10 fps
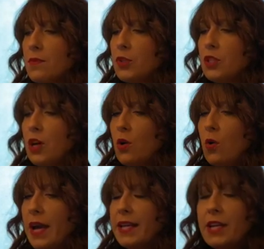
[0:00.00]

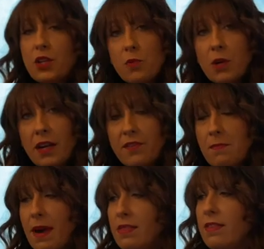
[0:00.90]
So I get a new book every
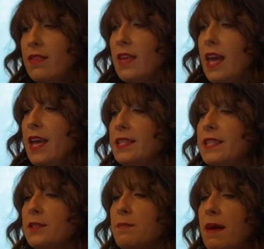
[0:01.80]
month, and
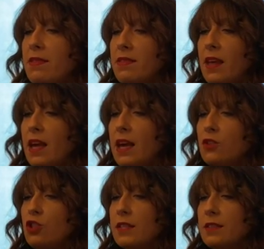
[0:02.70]
this month
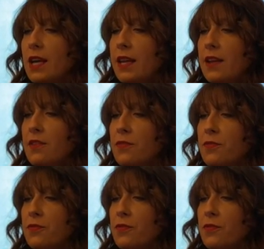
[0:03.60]
it just kind of